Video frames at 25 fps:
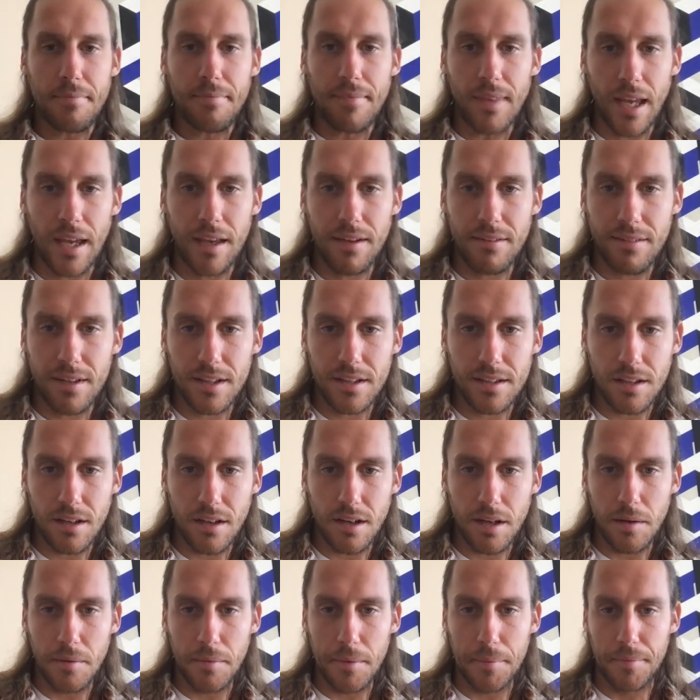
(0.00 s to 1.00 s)
even though
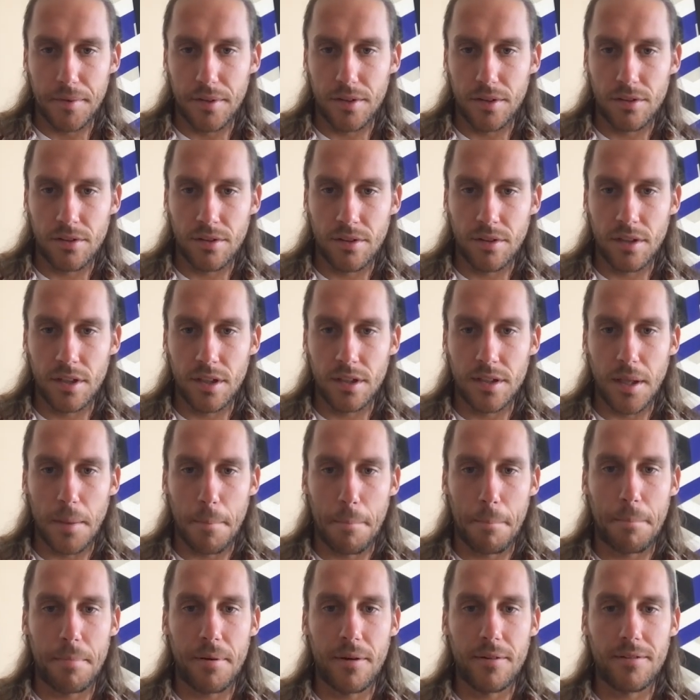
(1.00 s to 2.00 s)
I'm doing the
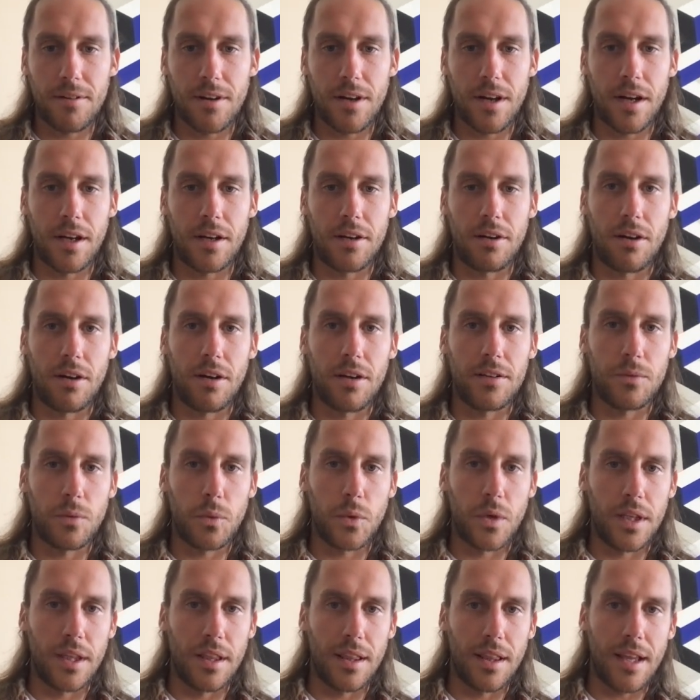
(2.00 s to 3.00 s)
pivoting on
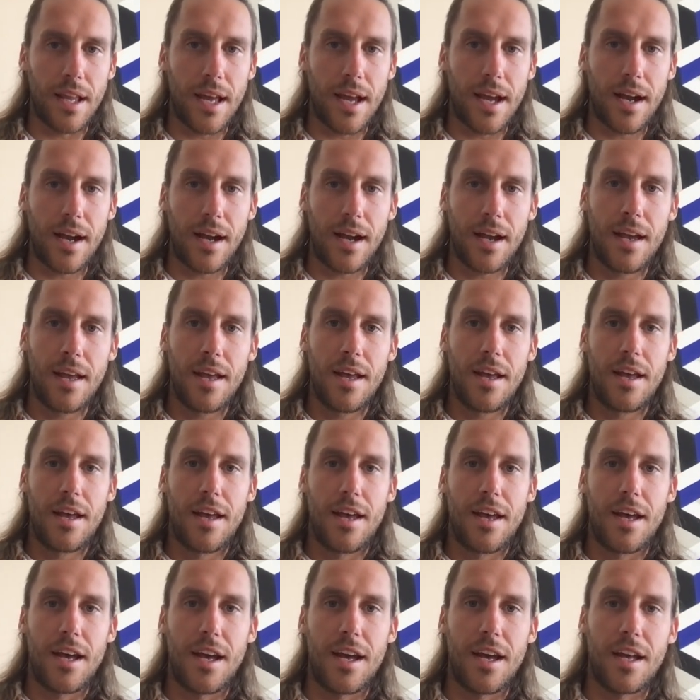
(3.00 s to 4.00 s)
one leg
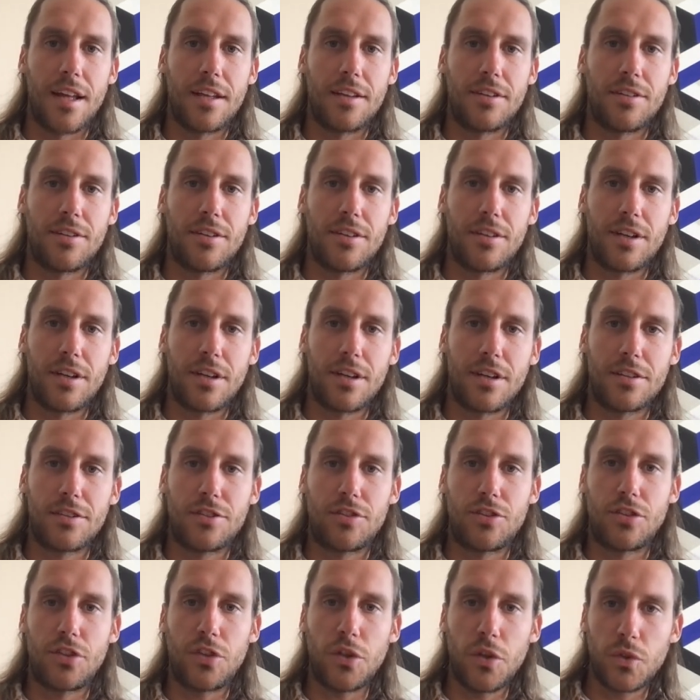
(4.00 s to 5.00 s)
and doing
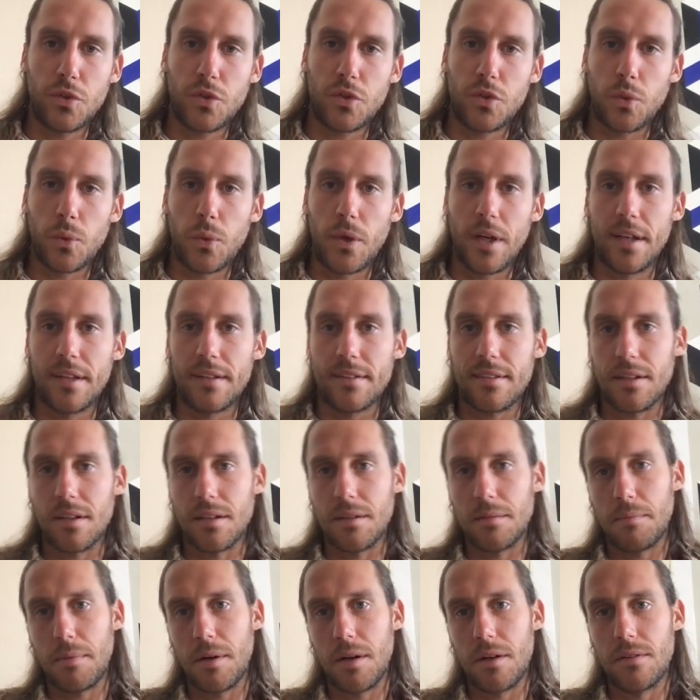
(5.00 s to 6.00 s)
2 swings
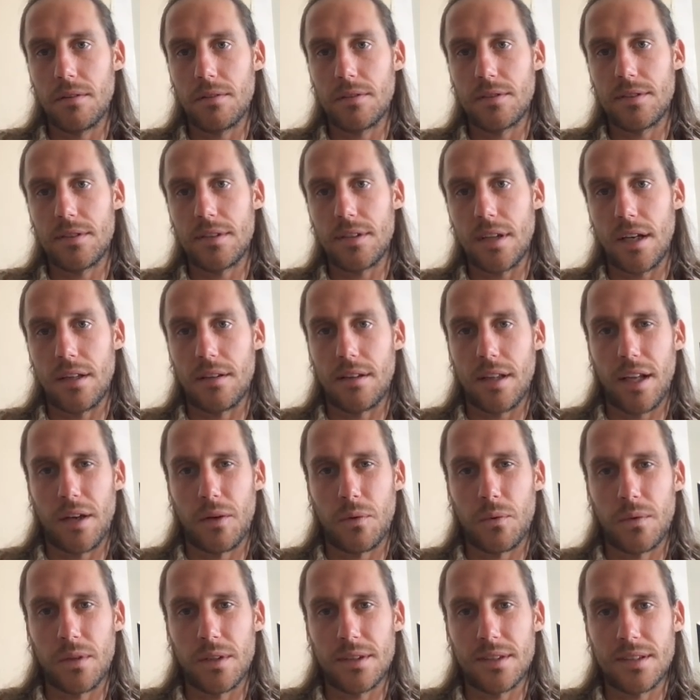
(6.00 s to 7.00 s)
on both sides, like
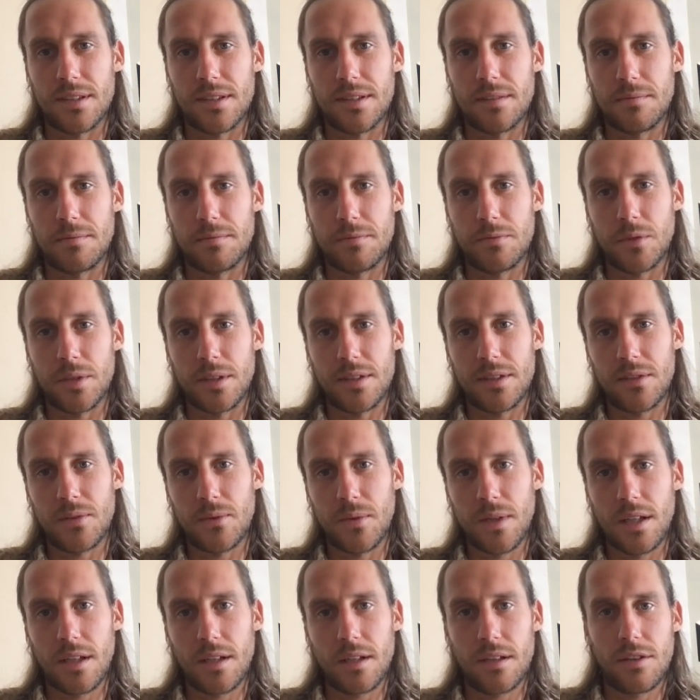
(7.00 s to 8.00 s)
one
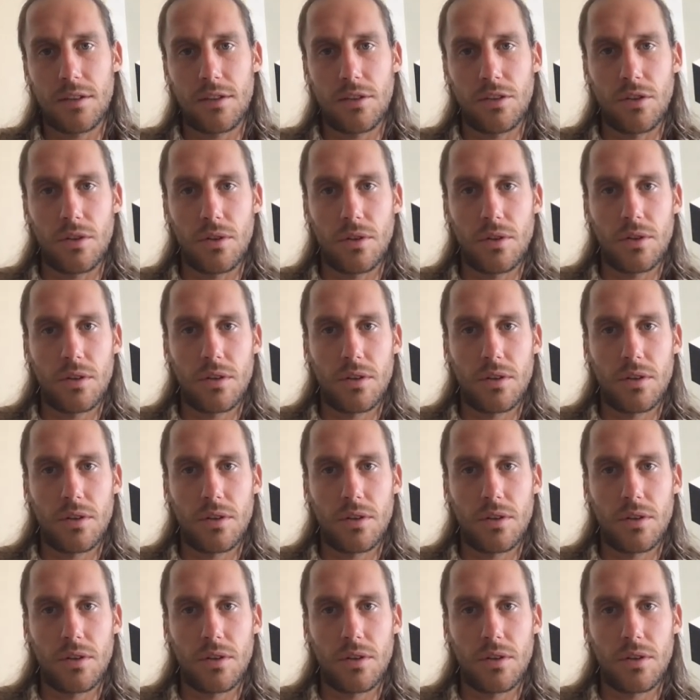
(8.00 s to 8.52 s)
swing, 2,